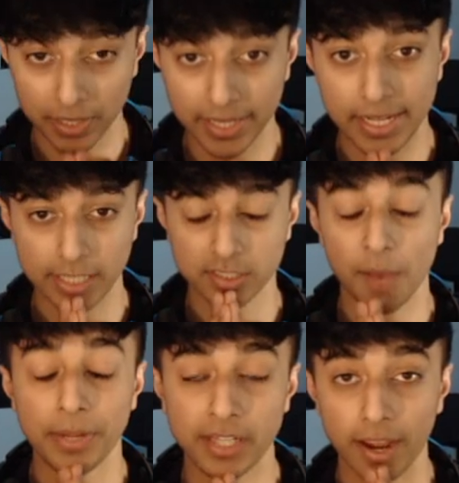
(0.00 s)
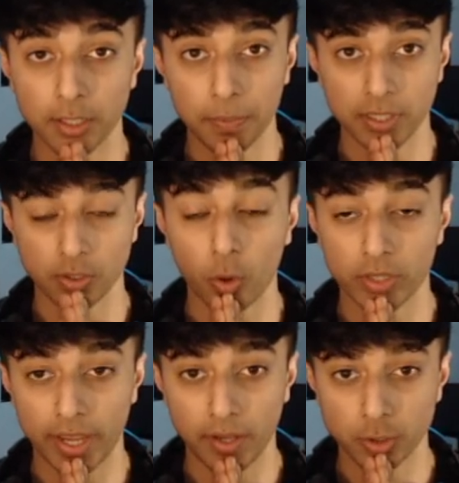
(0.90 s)
to play this because I've been dying to play this all
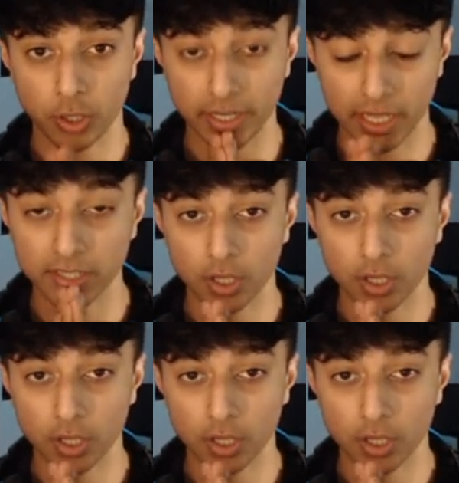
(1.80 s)
day trying to get this